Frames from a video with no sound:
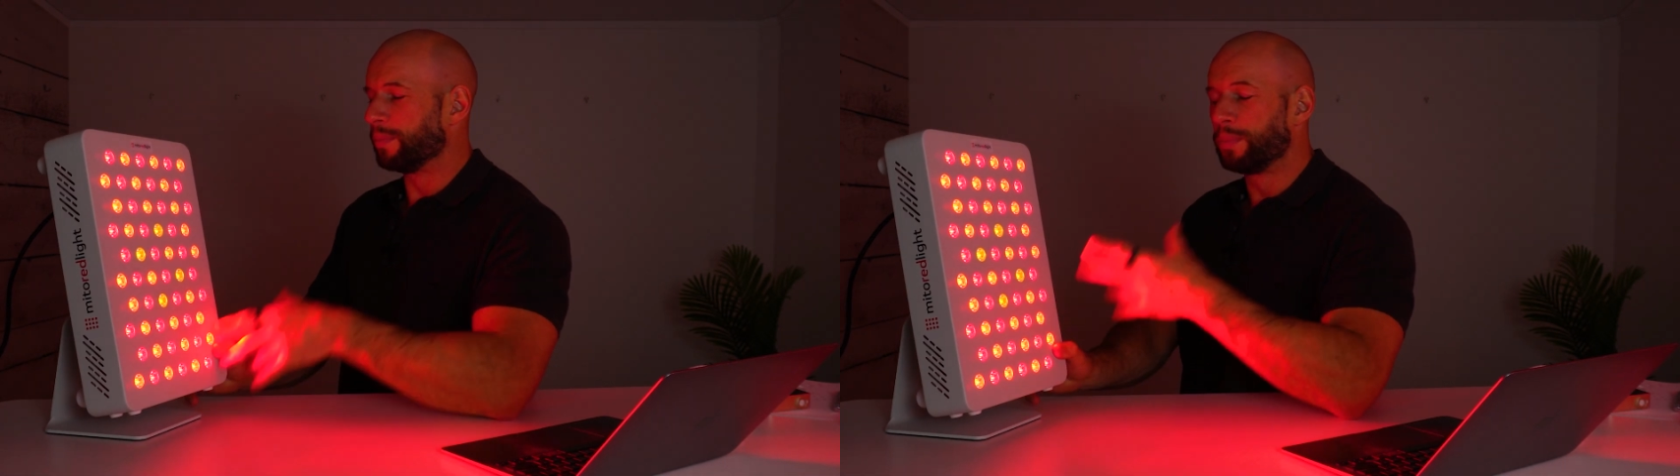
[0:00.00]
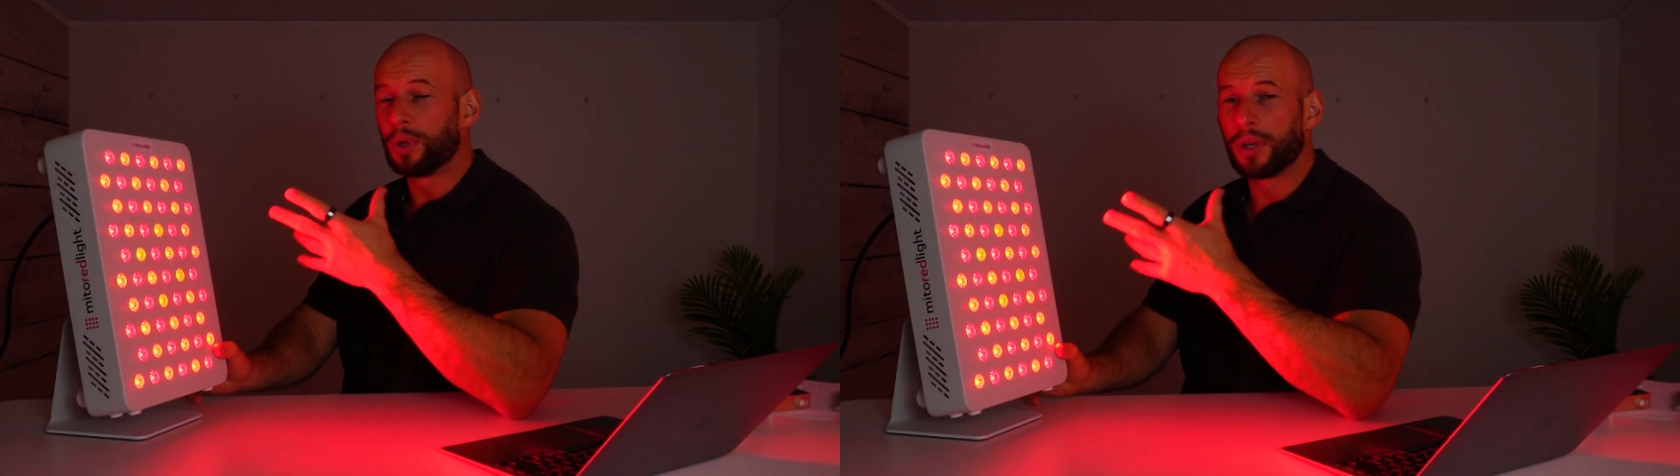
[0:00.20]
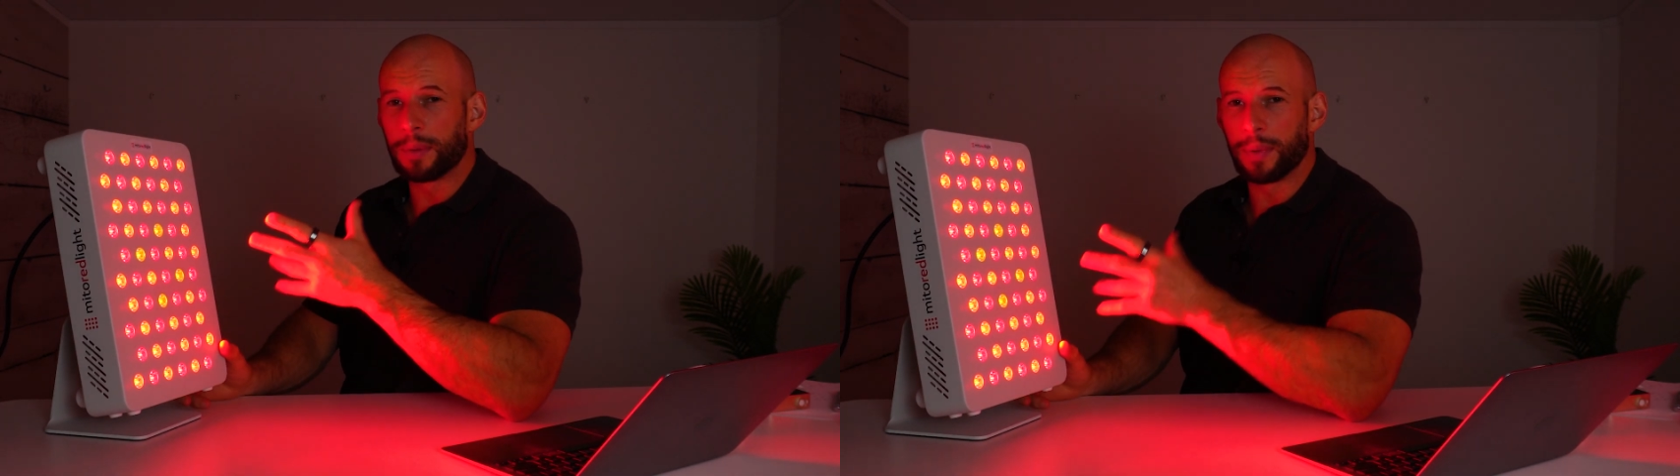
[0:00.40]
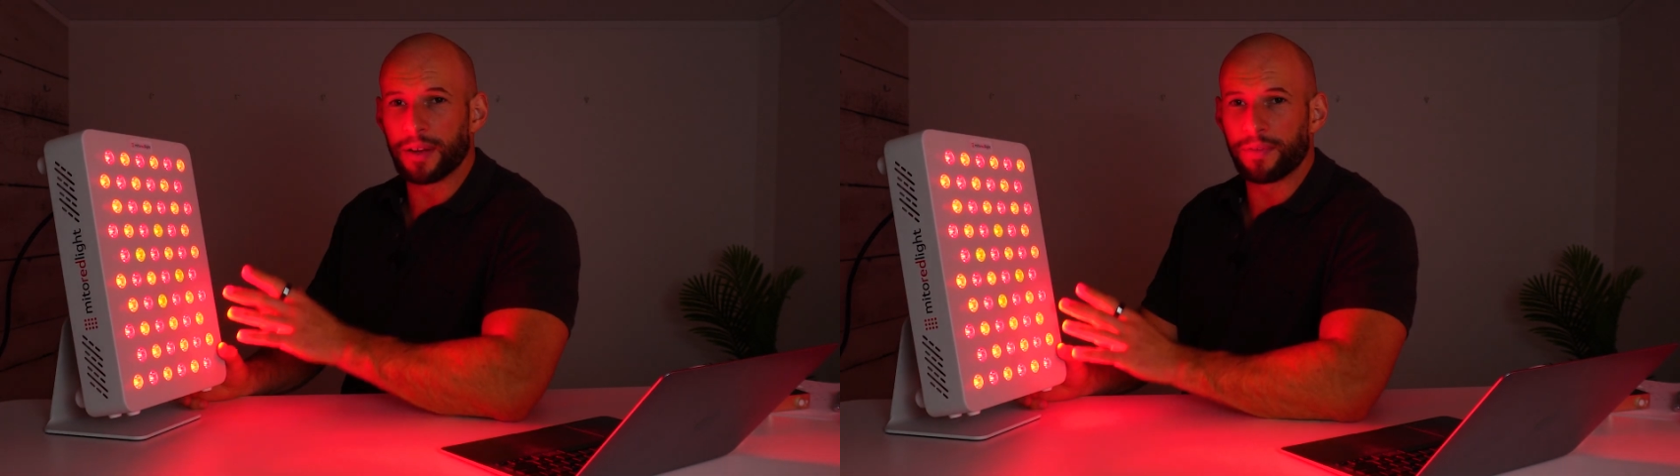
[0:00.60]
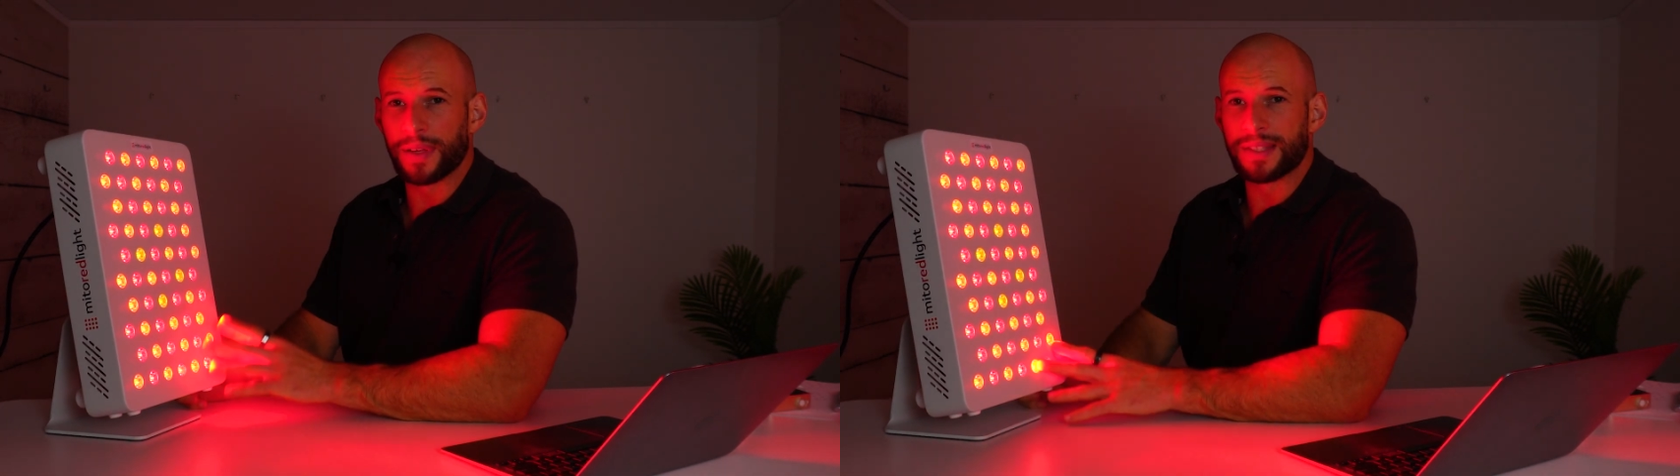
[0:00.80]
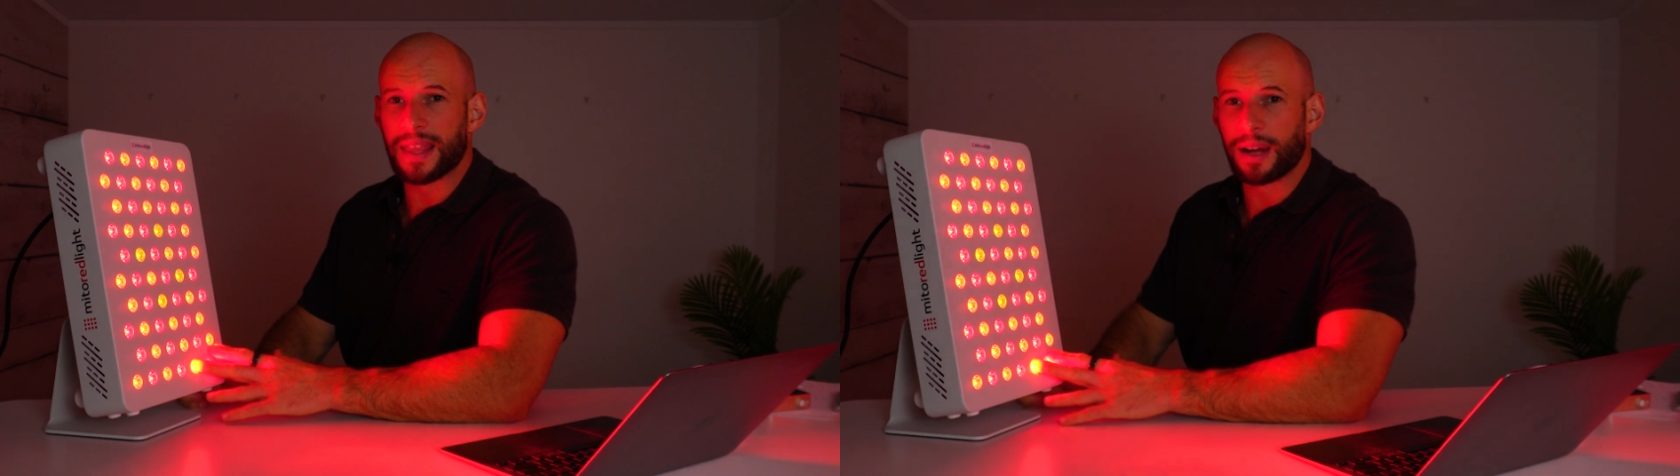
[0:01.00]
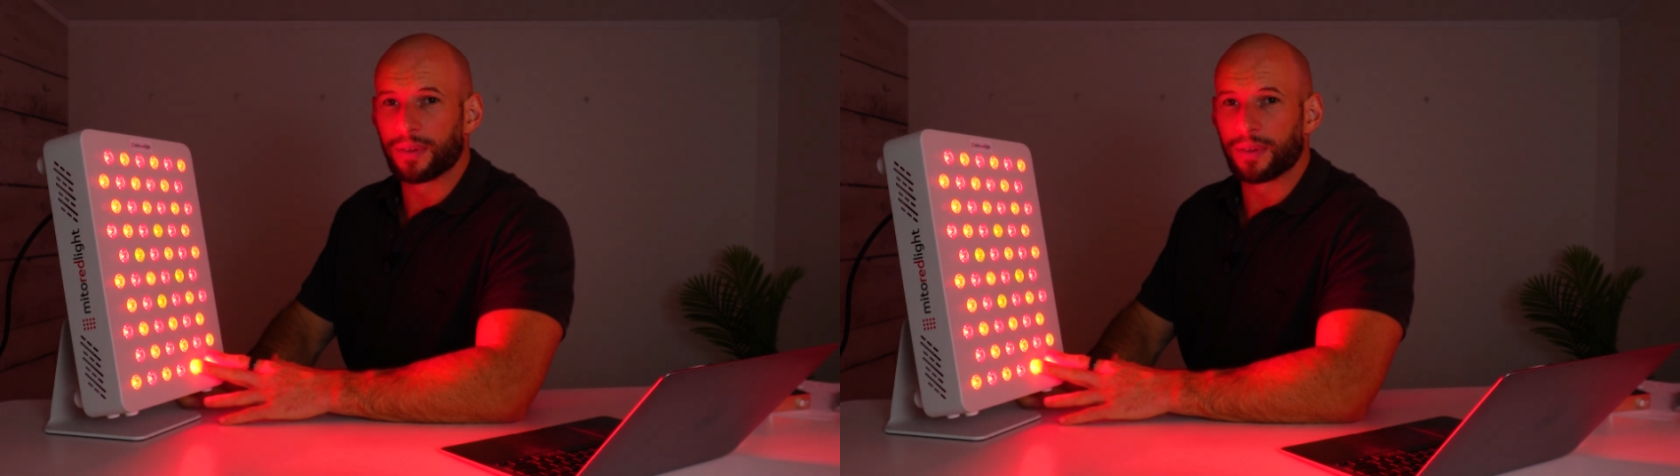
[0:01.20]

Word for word: beauty benefits that